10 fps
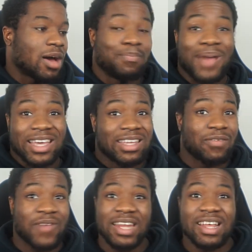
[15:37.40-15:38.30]
banking and
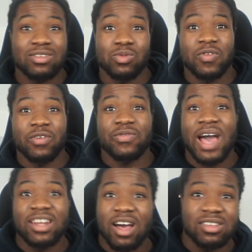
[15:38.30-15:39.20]
finance with a
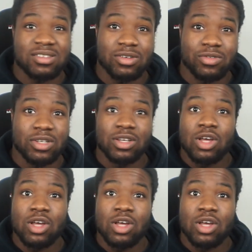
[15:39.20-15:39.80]
fine arts degree.